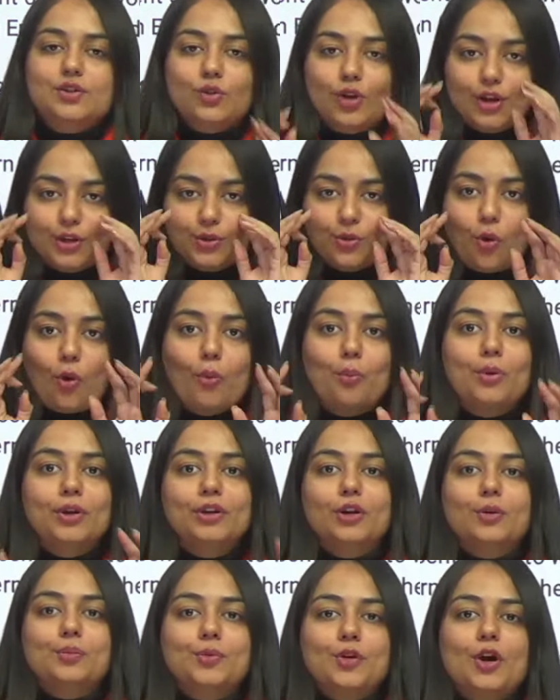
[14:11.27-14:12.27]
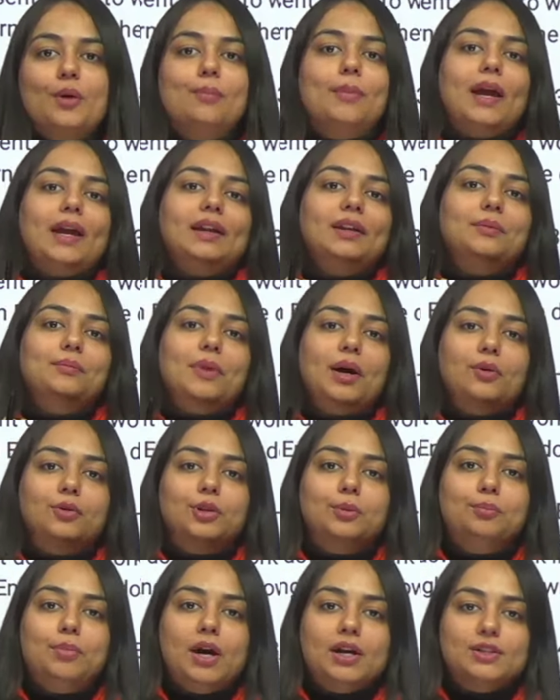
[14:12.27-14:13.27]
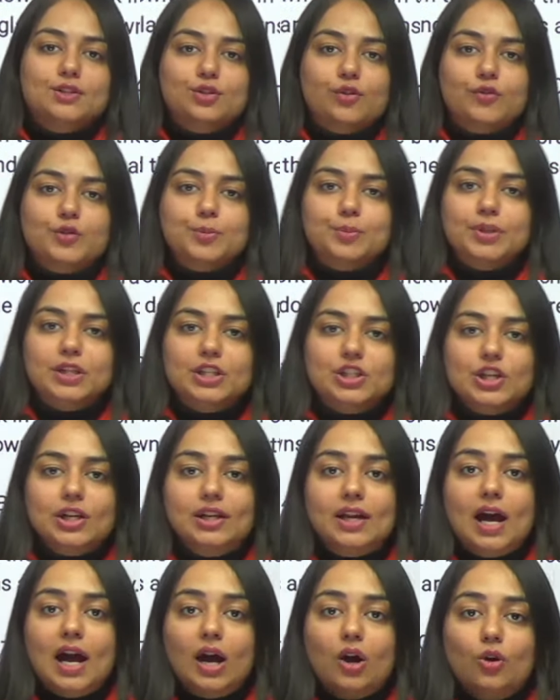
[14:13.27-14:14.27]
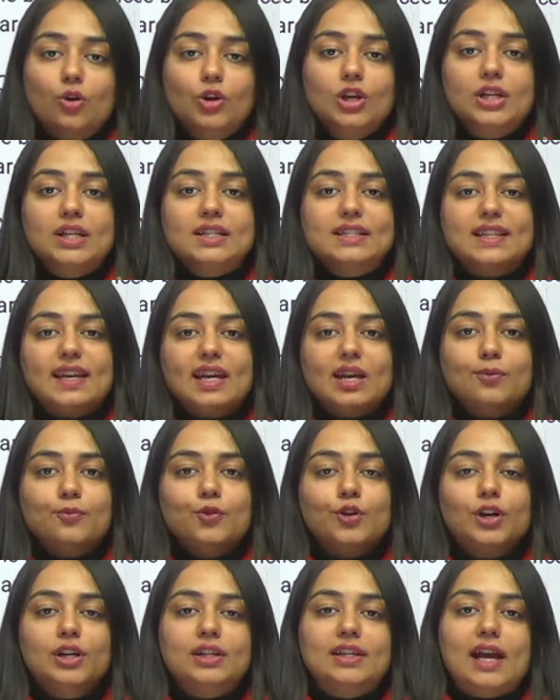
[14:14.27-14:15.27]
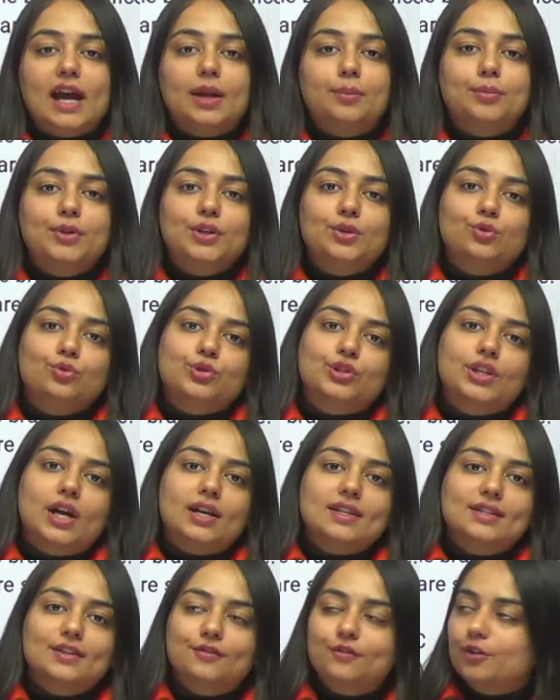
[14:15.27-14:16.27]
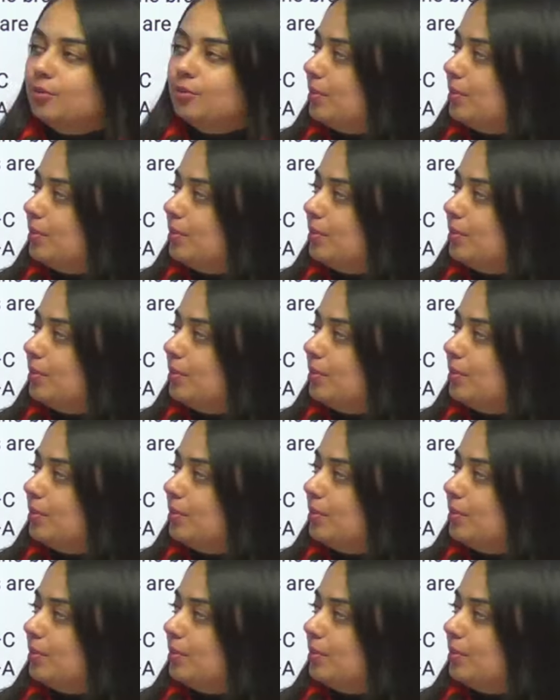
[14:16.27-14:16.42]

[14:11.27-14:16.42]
going to open up your mind about the parts of speech and how same word can be used as different